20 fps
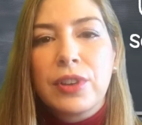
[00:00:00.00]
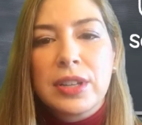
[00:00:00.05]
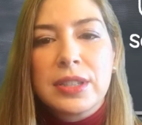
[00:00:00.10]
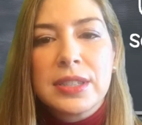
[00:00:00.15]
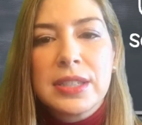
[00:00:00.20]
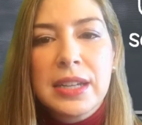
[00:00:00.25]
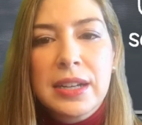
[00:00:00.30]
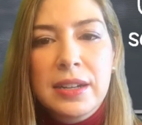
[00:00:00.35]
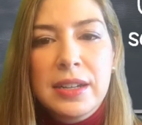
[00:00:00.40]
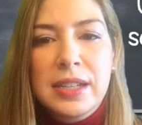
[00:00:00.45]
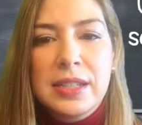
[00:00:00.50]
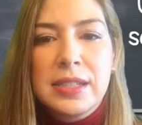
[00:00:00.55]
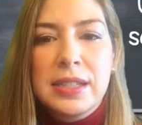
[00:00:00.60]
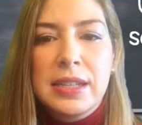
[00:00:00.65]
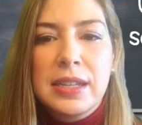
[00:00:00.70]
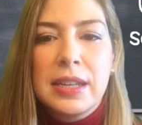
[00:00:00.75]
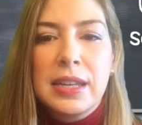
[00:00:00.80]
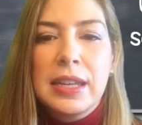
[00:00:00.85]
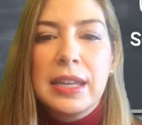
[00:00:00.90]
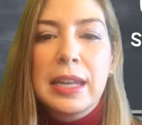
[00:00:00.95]

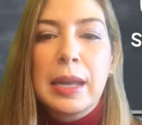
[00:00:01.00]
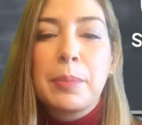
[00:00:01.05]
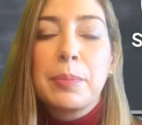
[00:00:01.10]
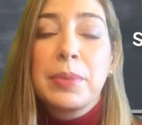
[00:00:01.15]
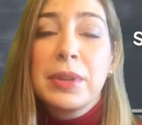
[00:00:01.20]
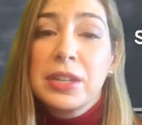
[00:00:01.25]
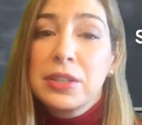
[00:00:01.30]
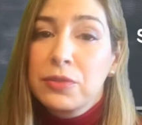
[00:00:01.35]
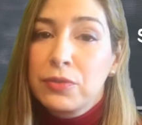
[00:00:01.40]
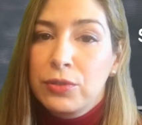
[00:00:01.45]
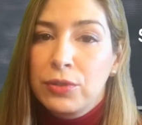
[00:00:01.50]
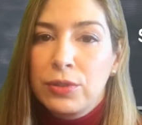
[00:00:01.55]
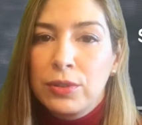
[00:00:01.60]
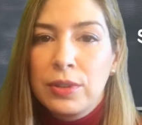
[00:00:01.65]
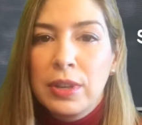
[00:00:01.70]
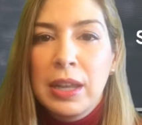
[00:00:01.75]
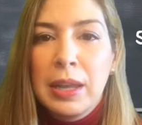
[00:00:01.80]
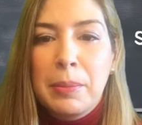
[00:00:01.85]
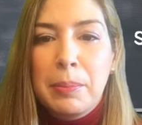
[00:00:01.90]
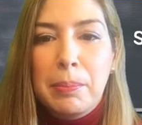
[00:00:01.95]
fraternity in a
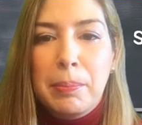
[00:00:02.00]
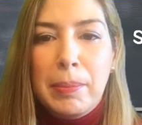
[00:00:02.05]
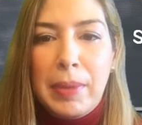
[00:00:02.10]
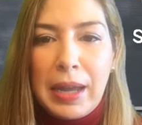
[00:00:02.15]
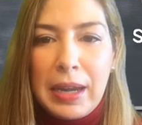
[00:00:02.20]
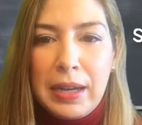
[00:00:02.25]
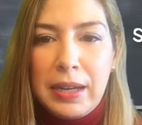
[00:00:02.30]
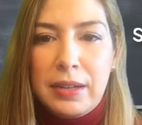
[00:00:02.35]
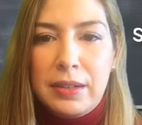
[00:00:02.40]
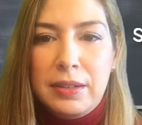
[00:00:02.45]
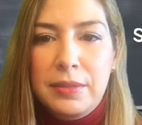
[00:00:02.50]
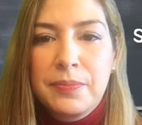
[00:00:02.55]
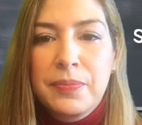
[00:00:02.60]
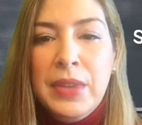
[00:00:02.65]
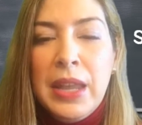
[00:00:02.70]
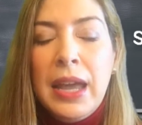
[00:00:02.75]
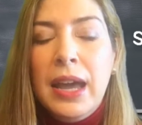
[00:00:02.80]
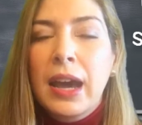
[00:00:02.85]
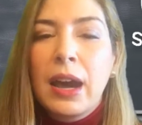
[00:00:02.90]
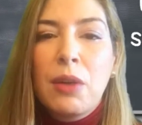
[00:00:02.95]
peaceful manner.
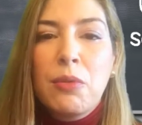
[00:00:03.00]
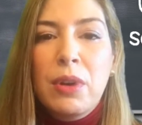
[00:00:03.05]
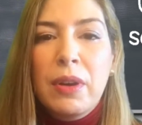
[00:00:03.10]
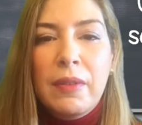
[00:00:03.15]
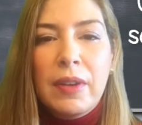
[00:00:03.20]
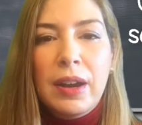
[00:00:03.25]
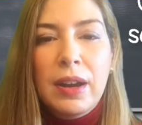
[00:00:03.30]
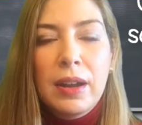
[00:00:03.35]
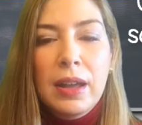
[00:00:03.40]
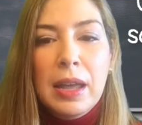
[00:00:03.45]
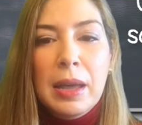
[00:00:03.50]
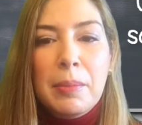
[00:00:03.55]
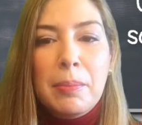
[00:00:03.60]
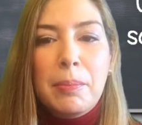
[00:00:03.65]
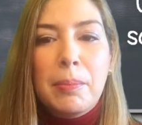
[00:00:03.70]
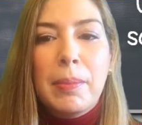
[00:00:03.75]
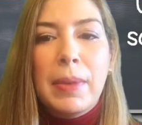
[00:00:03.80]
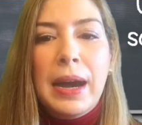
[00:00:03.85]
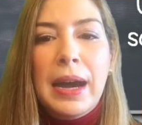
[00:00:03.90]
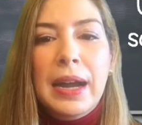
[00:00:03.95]
However,
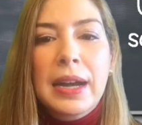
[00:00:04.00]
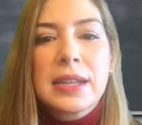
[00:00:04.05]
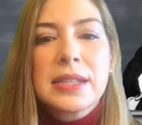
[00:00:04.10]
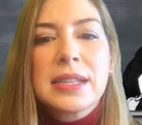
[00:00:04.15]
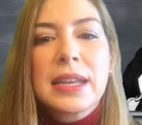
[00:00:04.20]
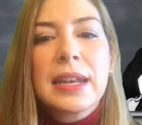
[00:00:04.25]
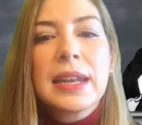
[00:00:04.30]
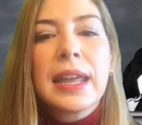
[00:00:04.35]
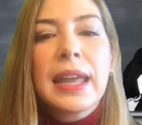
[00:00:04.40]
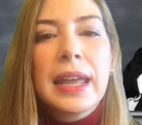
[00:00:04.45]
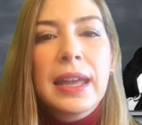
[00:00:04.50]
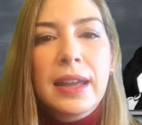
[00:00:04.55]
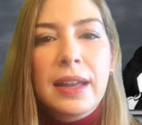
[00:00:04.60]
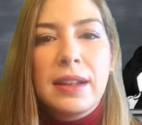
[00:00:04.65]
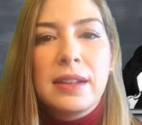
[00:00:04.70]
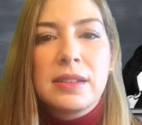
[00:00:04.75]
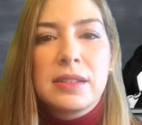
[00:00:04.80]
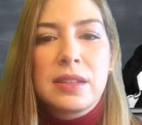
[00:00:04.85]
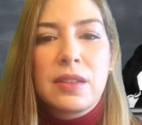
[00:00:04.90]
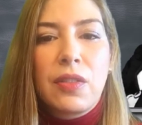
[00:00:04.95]
Marx and
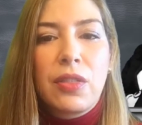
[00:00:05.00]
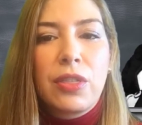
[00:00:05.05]
Engels